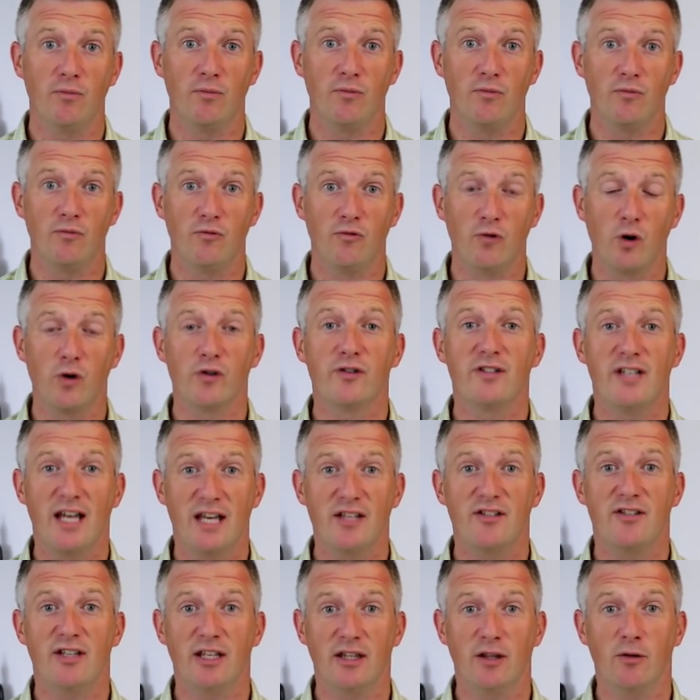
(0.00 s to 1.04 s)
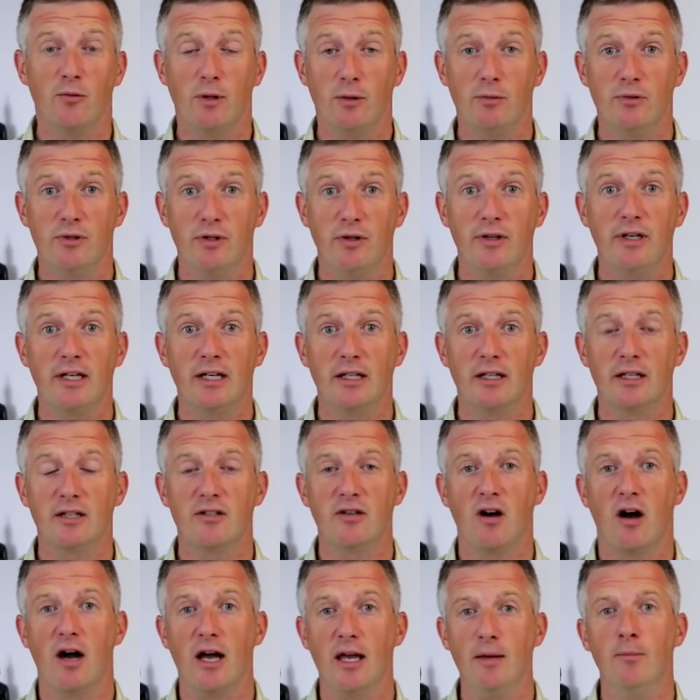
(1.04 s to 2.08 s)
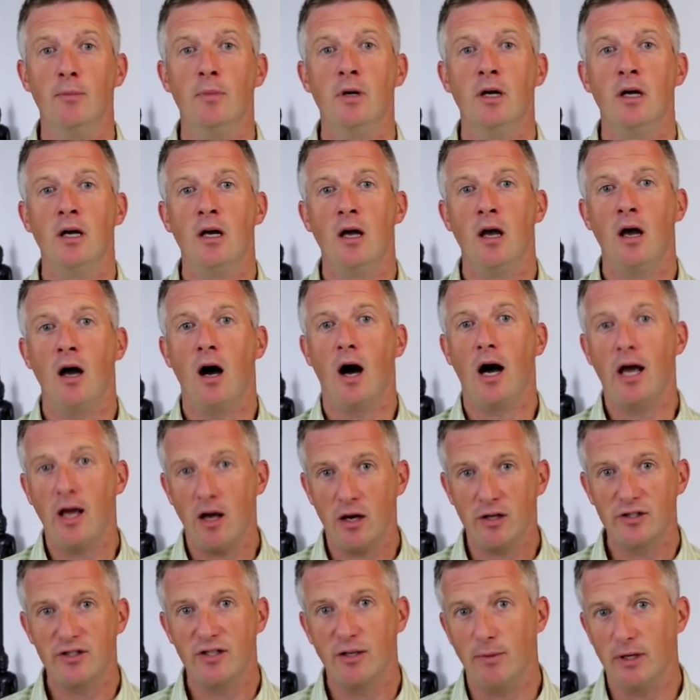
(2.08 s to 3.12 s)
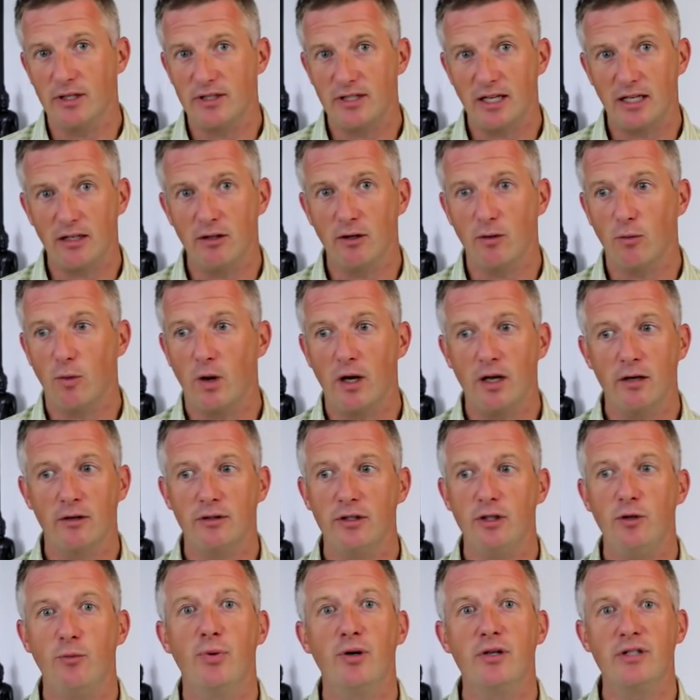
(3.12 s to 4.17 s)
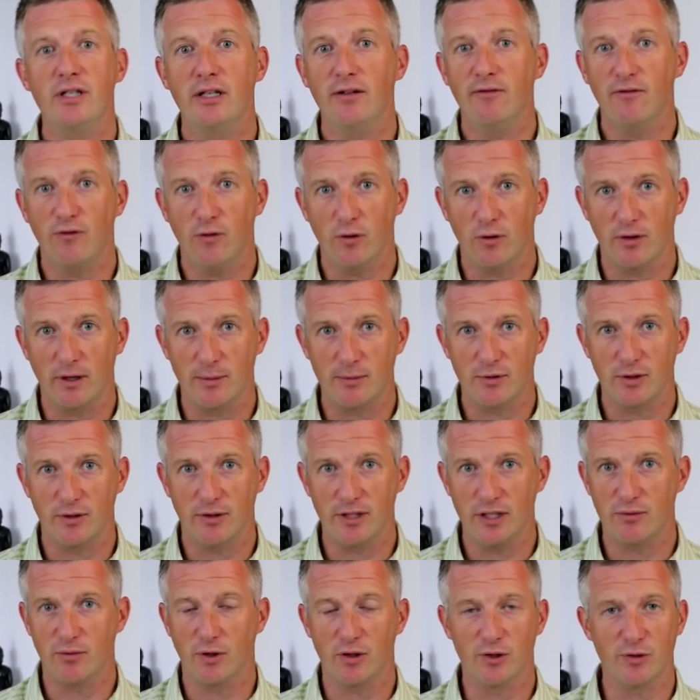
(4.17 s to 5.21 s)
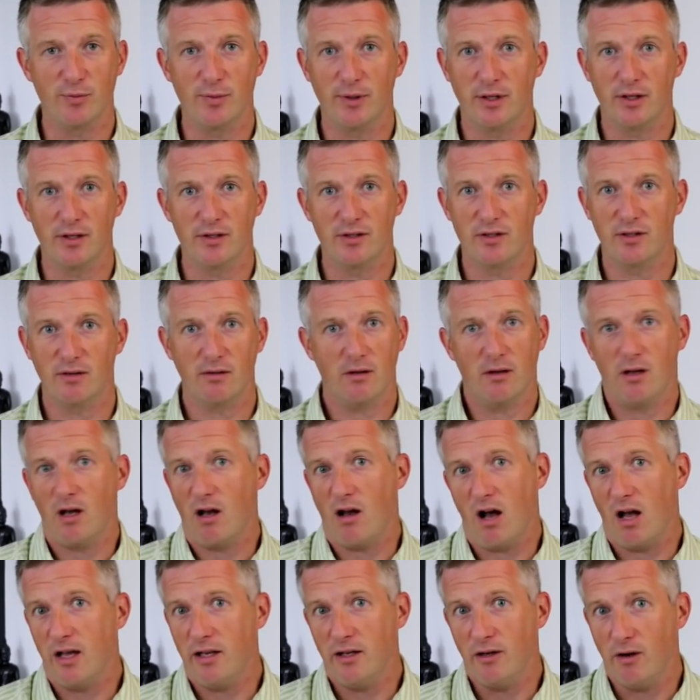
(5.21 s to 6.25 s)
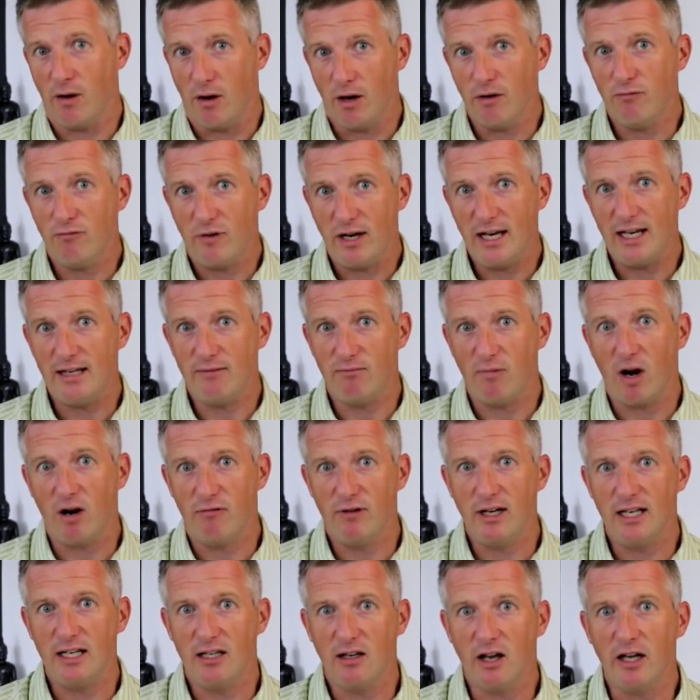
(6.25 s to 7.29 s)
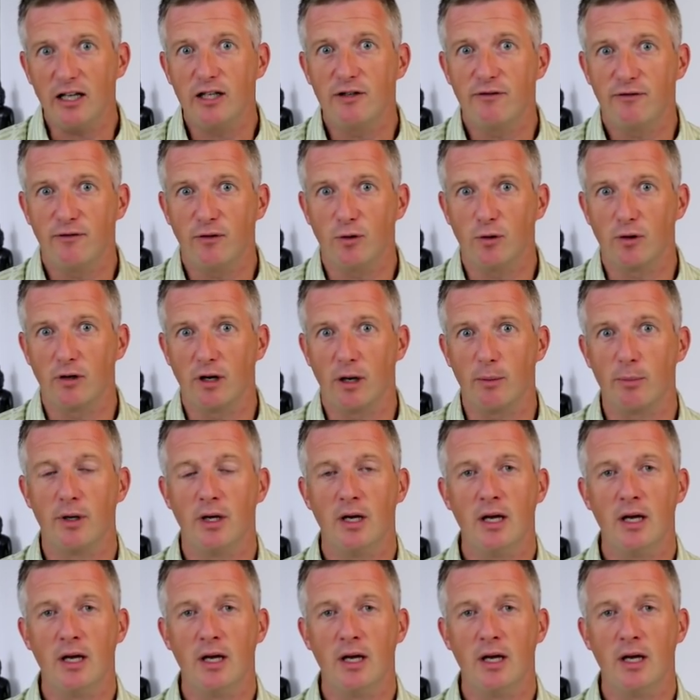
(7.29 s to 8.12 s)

rod testing that we were doing at the time, I asked him, I said, look, why aren't you putting foregrips on these rods? Because you know, I really like a foregrip.